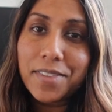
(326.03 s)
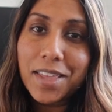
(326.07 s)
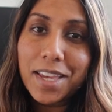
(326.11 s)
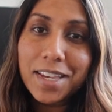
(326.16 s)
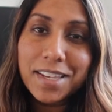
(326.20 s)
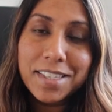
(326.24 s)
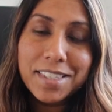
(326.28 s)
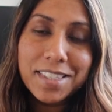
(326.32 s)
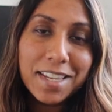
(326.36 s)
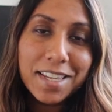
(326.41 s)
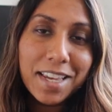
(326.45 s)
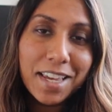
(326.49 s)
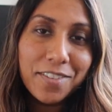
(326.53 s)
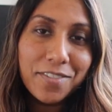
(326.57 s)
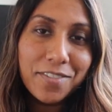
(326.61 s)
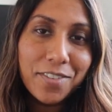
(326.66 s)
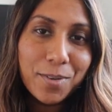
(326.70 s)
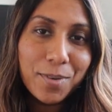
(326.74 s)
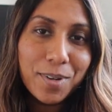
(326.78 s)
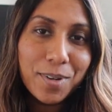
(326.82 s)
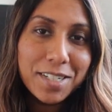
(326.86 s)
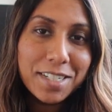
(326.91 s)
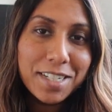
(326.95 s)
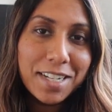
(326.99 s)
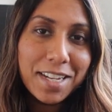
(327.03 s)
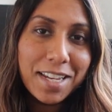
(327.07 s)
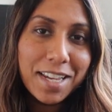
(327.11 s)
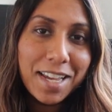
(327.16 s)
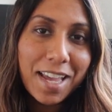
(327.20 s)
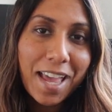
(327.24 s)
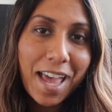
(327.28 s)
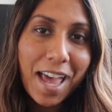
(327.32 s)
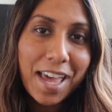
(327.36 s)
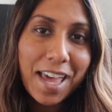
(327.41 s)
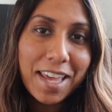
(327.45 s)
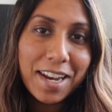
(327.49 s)
thanks again for
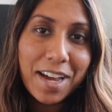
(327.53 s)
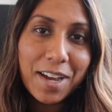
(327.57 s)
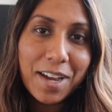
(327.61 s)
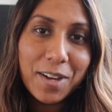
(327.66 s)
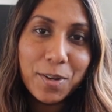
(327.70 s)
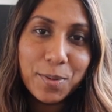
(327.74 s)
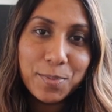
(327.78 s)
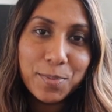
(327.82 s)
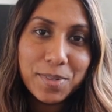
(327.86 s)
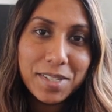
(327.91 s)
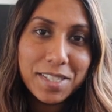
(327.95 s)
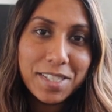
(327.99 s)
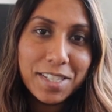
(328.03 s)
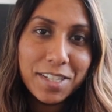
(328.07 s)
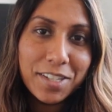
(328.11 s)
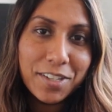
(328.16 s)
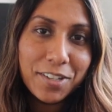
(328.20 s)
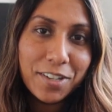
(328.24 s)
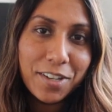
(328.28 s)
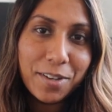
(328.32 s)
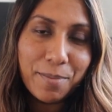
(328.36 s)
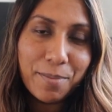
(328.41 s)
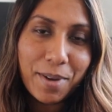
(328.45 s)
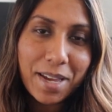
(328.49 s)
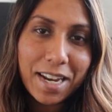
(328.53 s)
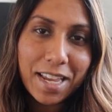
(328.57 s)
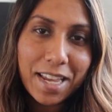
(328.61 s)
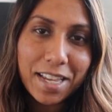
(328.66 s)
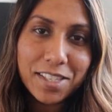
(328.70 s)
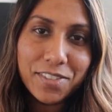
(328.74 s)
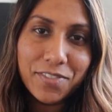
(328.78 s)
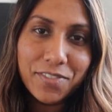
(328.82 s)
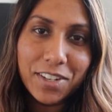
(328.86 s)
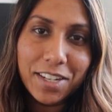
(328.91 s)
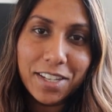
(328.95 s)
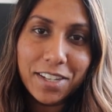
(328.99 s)
watching, and I hope to see you in my
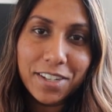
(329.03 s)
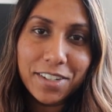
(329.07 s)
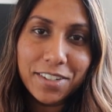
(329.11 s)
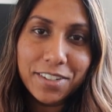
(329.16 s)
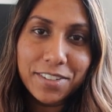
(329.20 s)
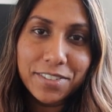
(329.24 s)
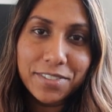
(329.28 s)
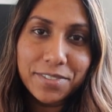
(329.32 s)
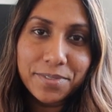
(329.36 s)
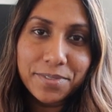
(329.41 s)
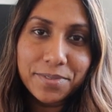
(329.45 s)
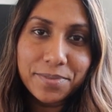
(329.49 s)
next video.